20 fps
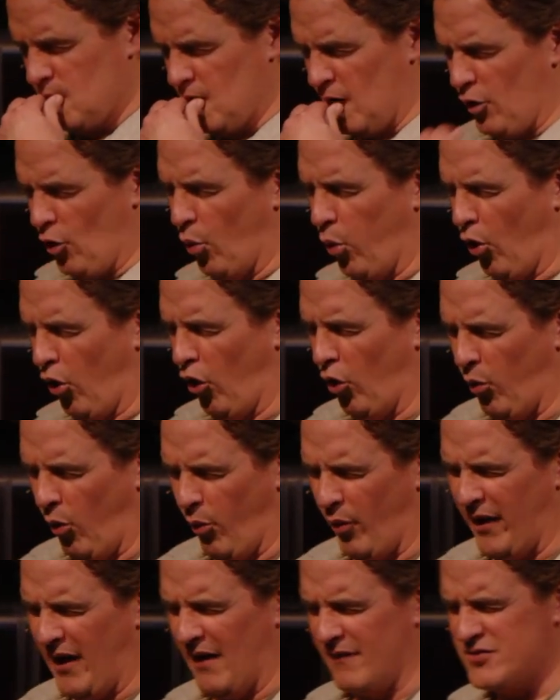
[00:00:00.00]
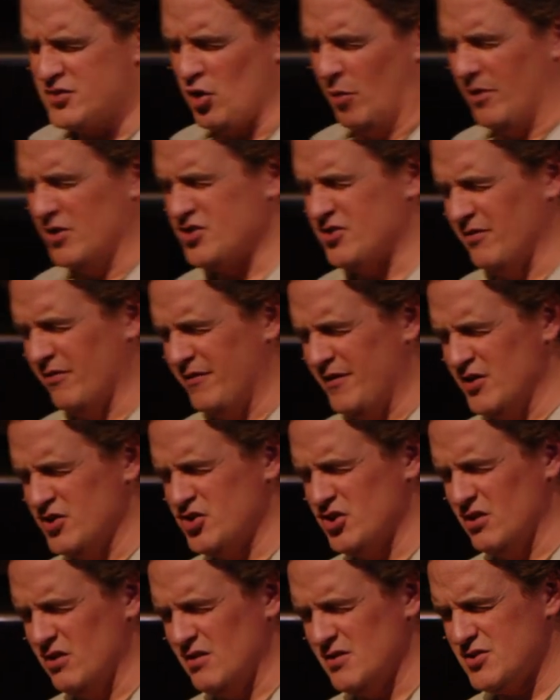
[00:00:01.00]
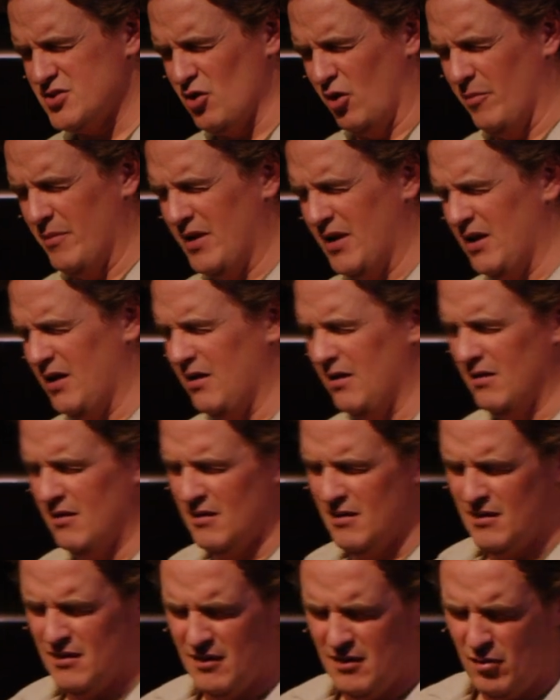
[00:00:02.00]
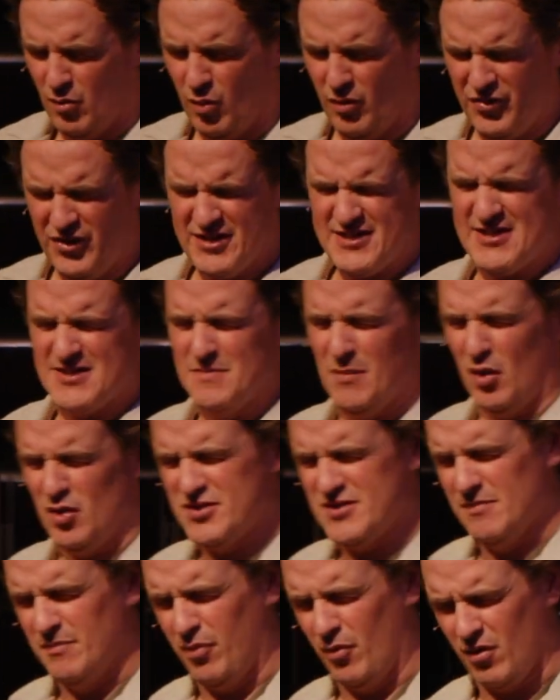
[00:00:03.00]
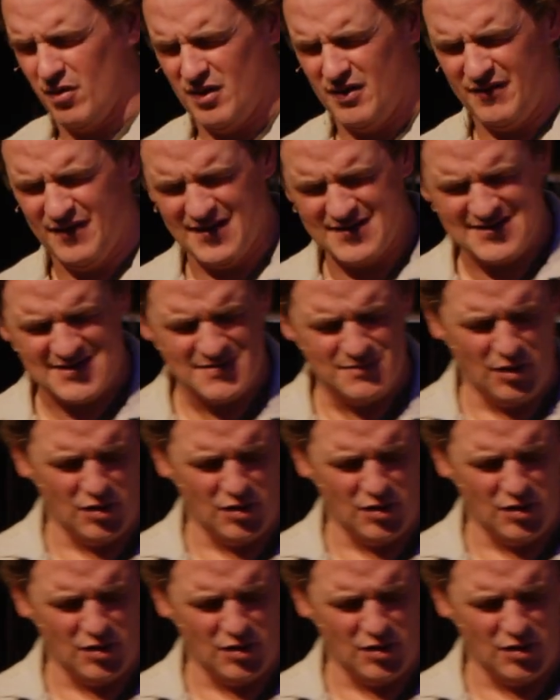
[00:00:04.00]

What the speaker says: In a world where we have so much division and so many, well, this is most important, this is